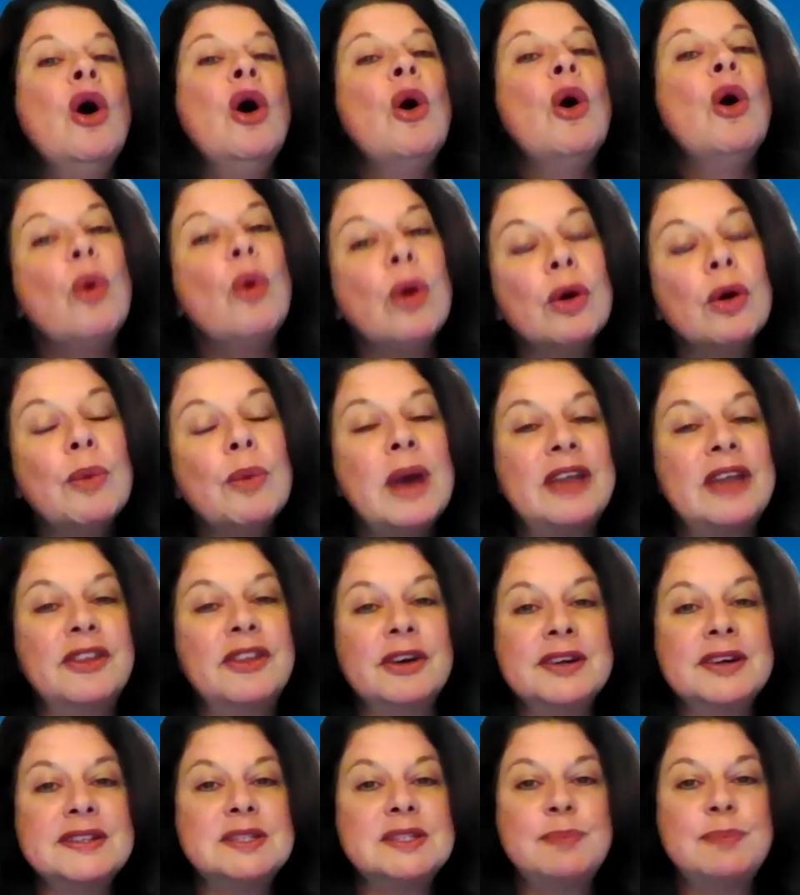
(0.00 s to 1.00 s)
or whether
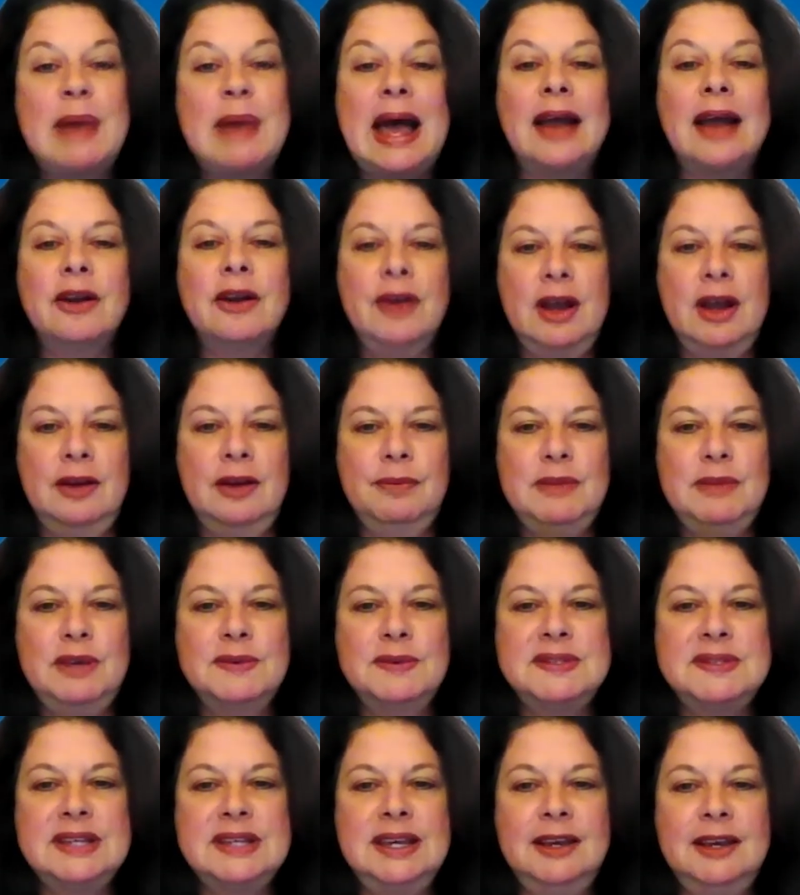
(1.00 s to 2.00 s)
it's background
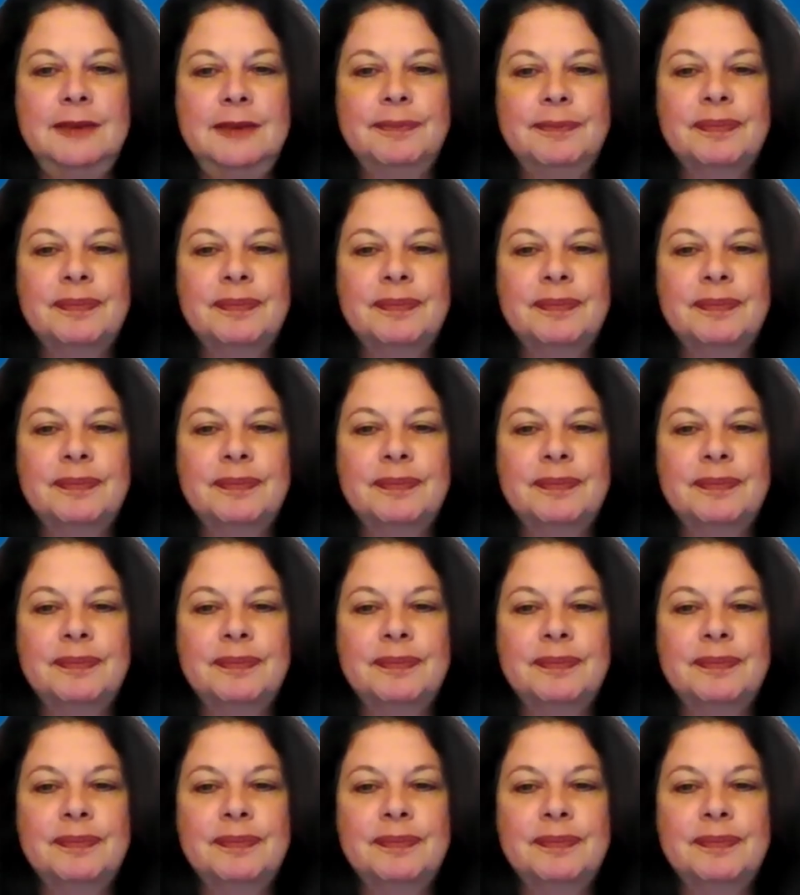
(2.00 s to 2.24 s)
music.